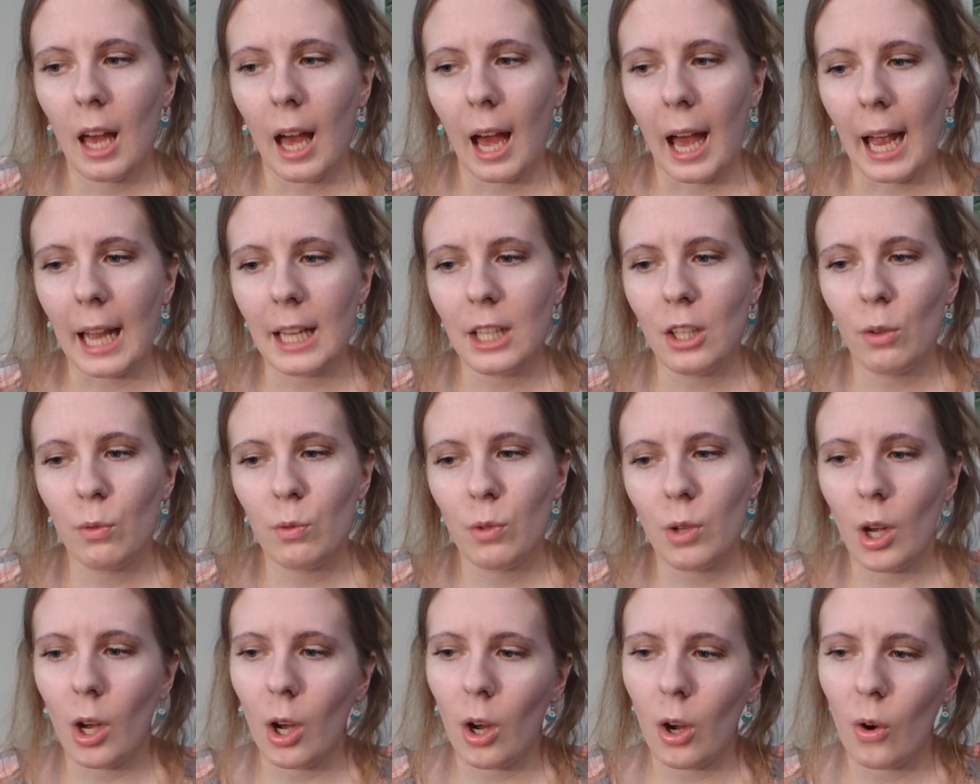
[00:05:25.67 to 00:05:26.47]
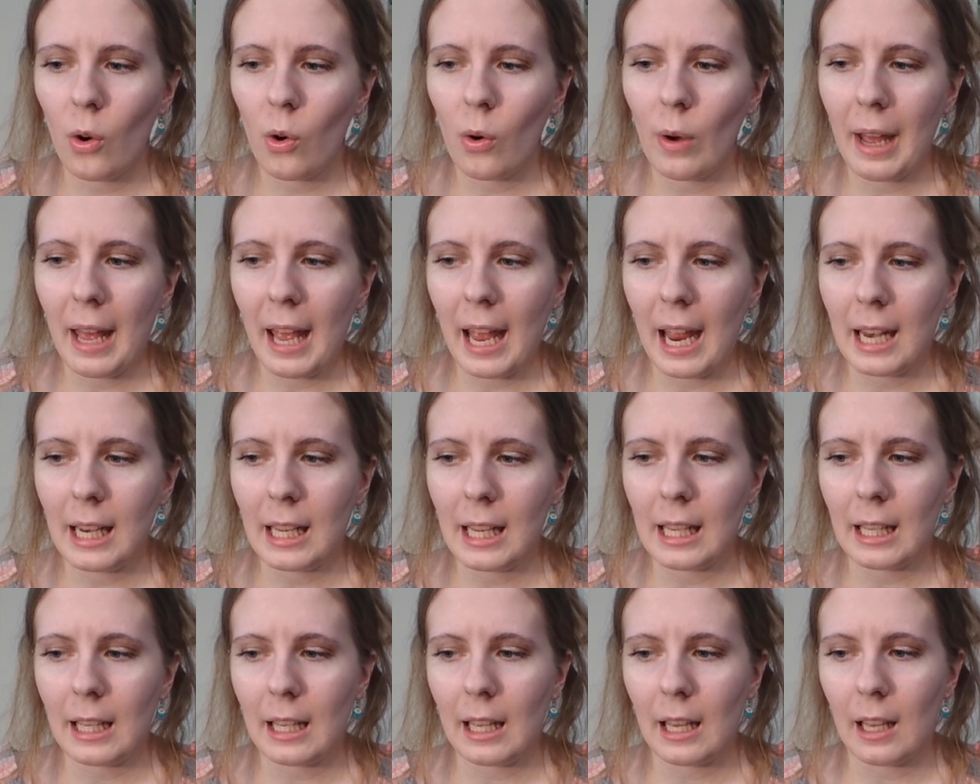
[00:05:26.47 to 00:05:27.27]
I don't know
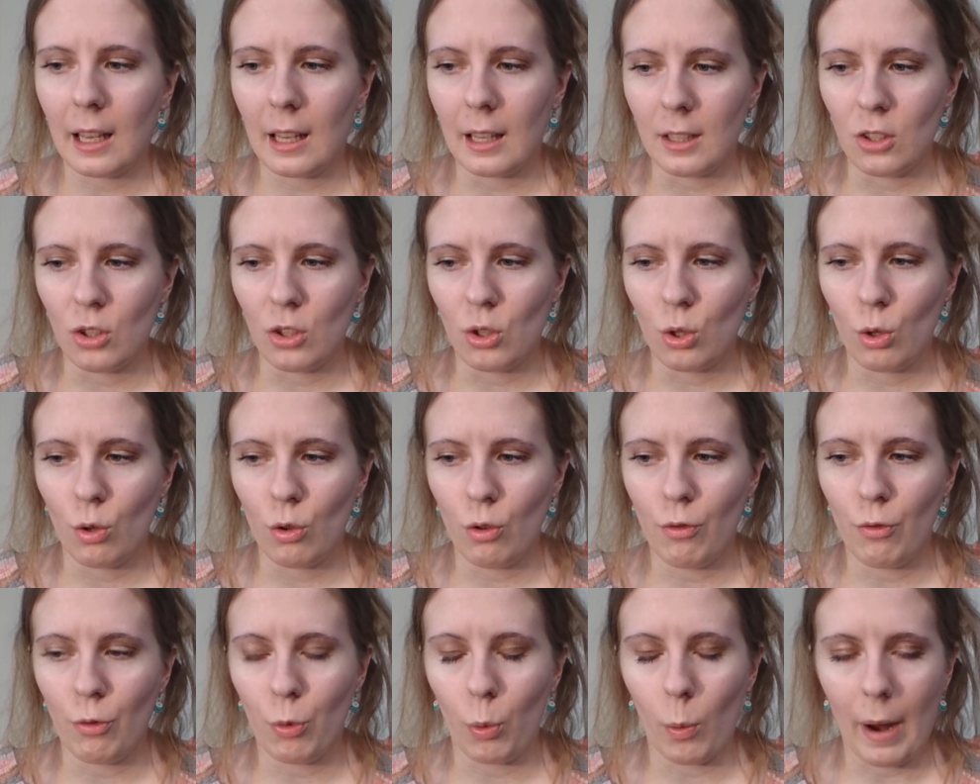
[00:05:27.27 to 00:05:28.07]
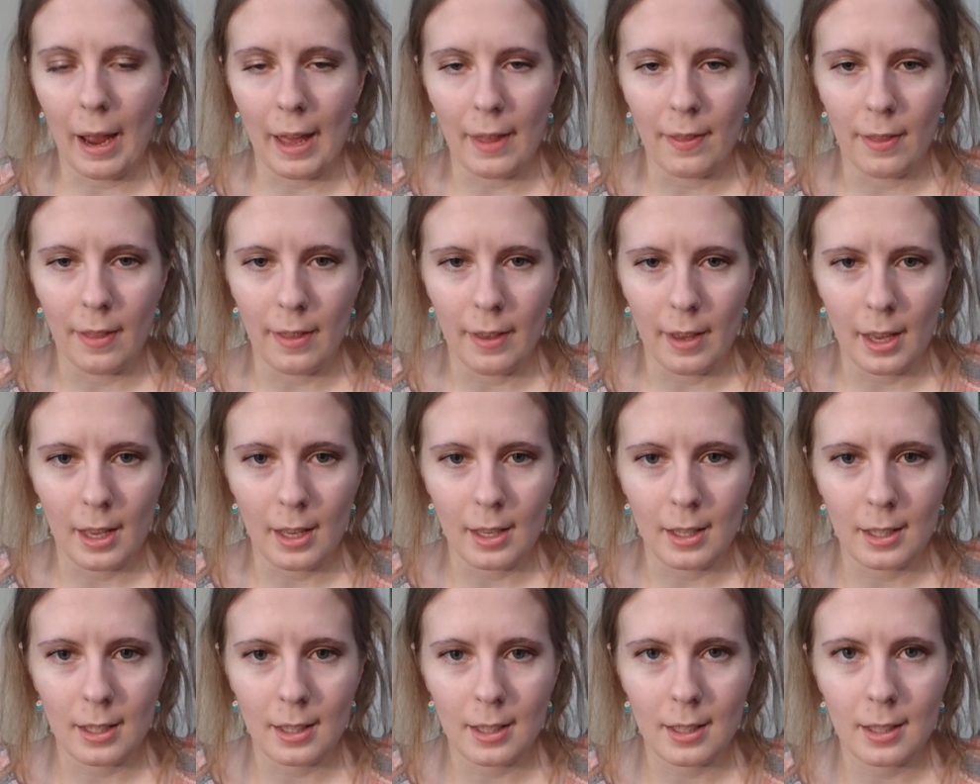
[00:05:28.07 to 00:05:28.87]
any kids who've read
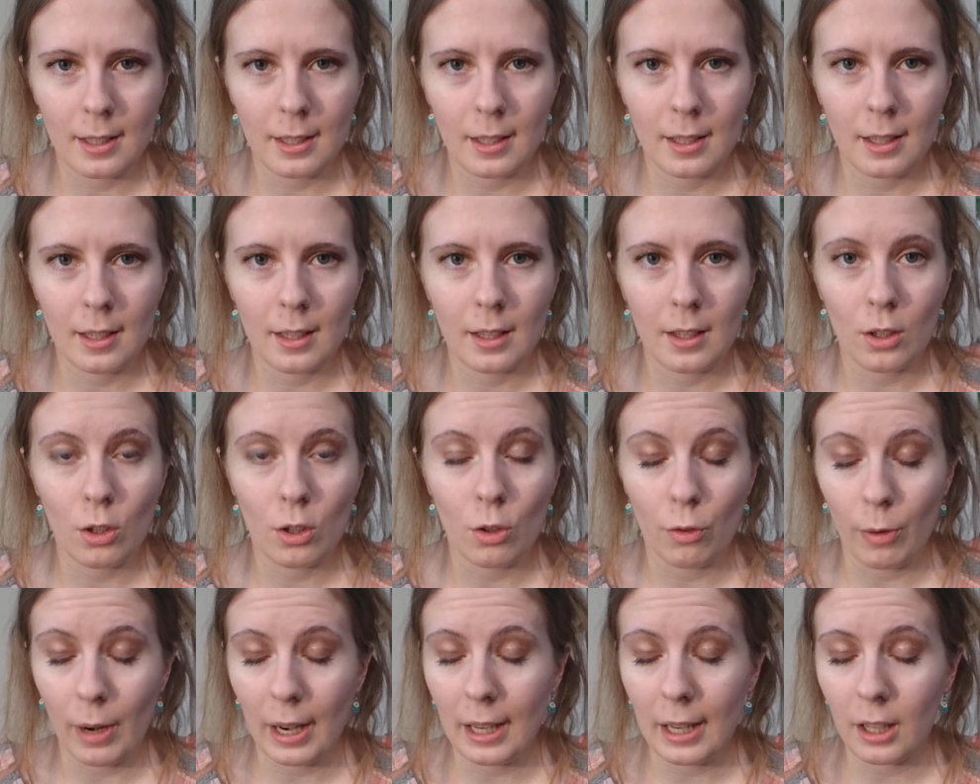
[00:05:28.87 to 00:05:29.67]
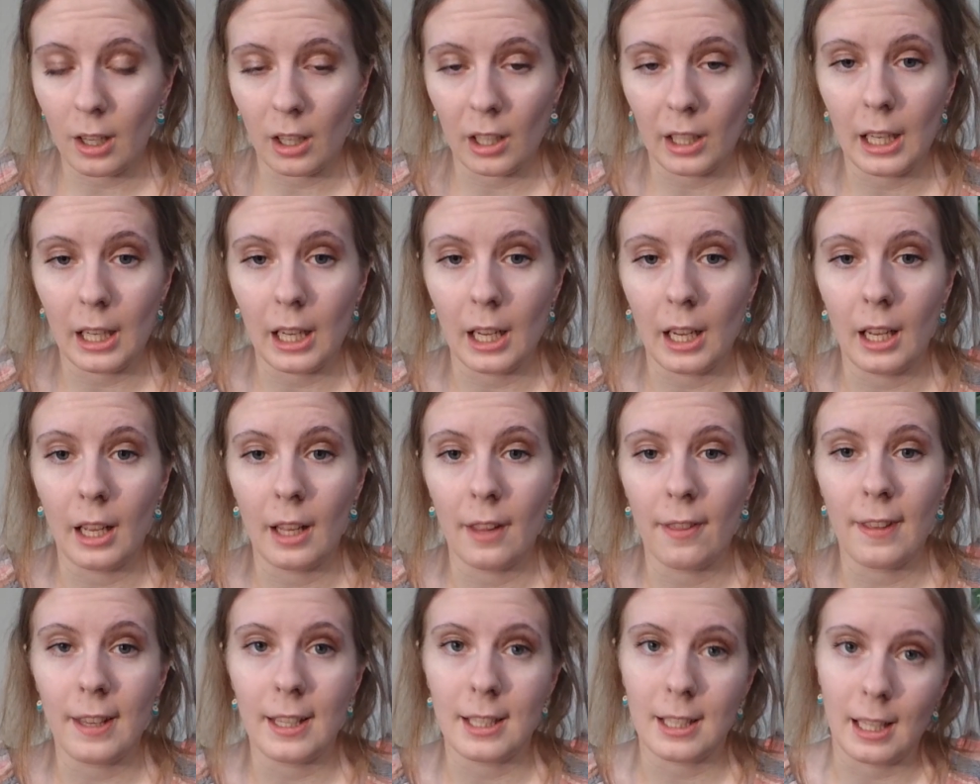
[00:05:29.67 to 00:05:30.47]

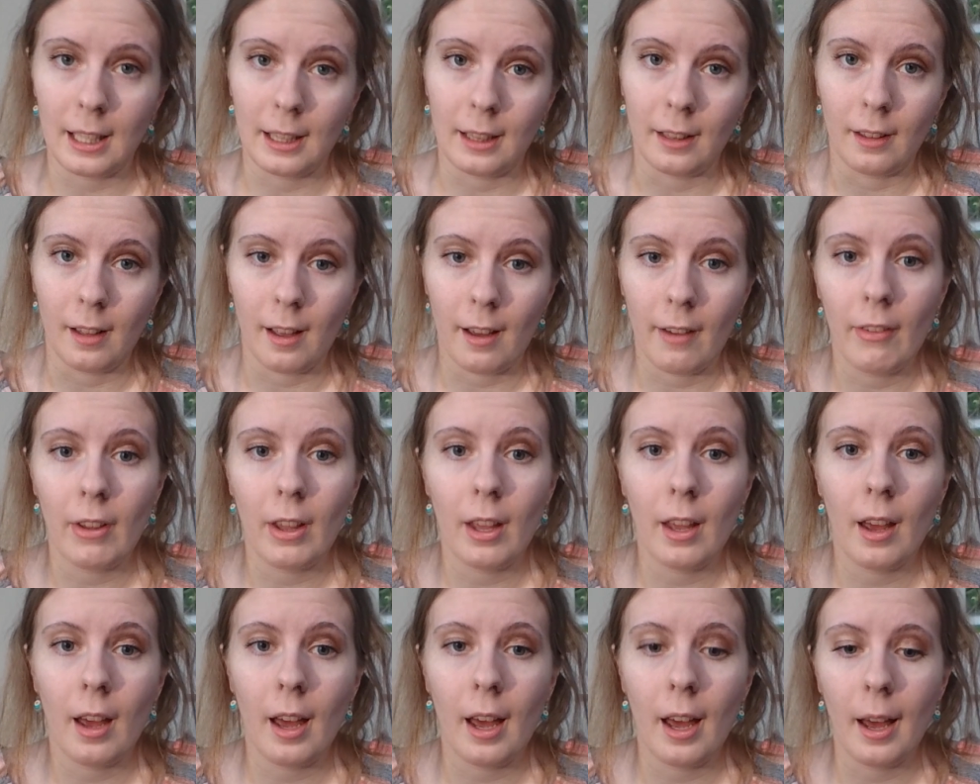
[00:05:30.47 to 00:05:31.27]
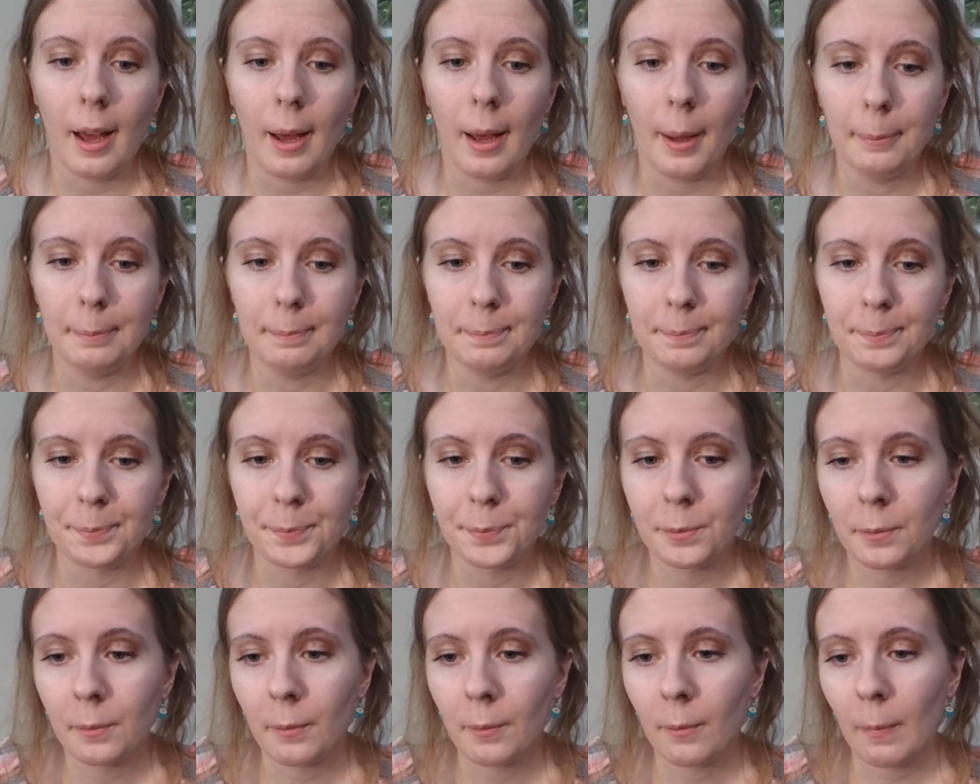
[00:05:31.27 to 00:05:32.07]
Narnia, that didn't love it.
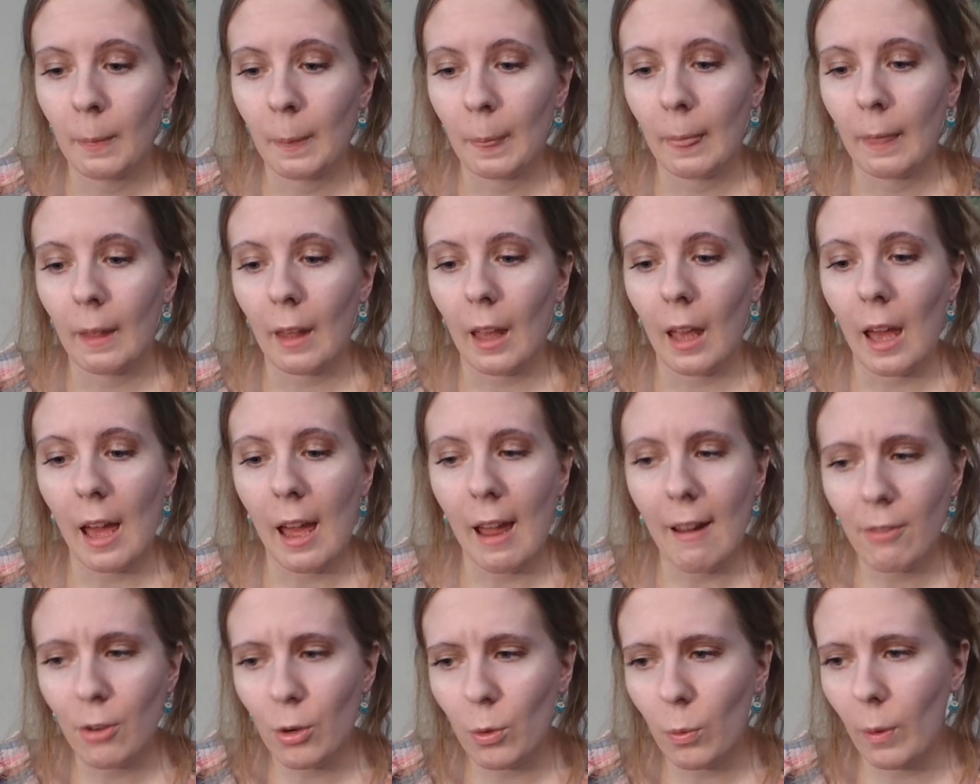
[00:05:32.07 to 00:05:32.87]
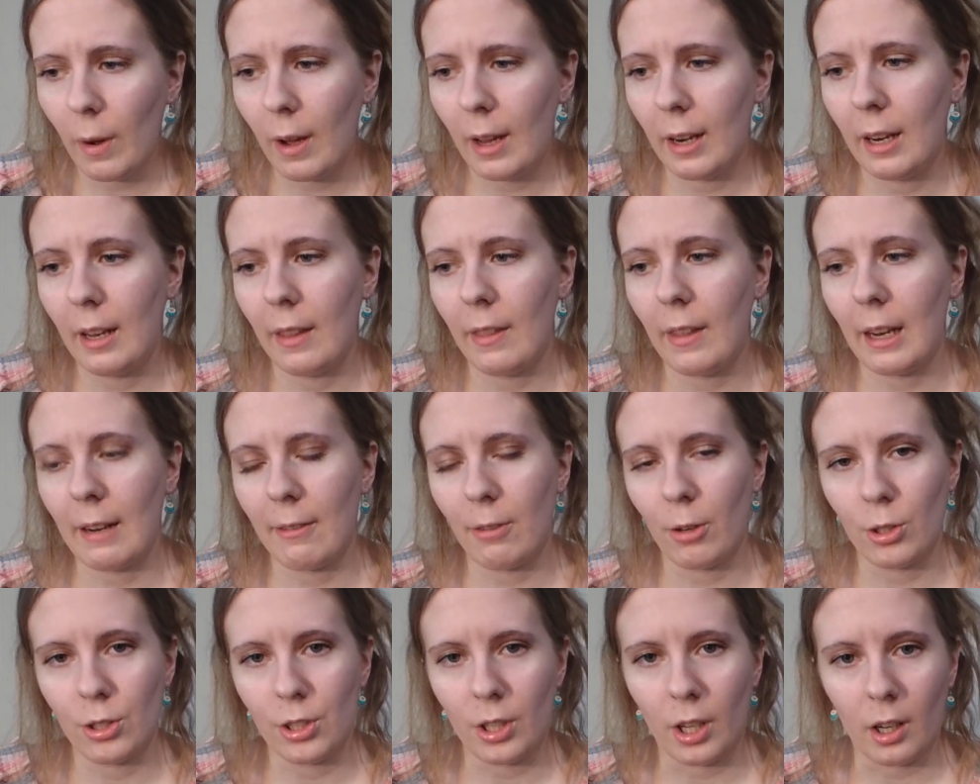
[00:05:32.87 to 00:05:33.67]
Everyone that
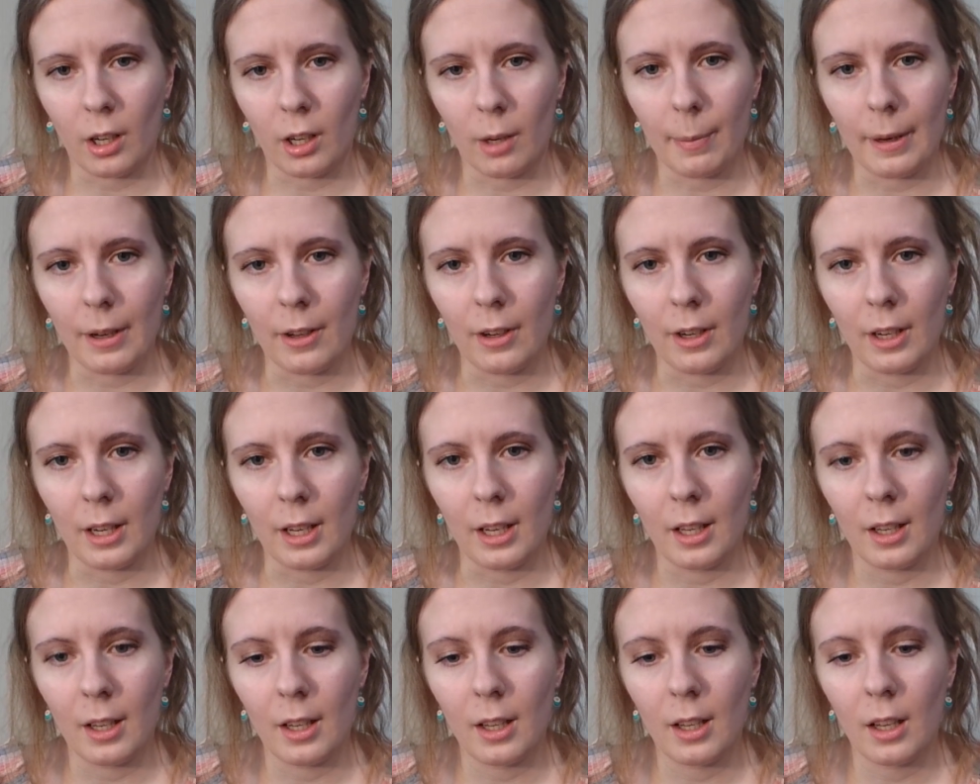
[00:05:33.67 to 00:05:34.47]
I've heard talk about it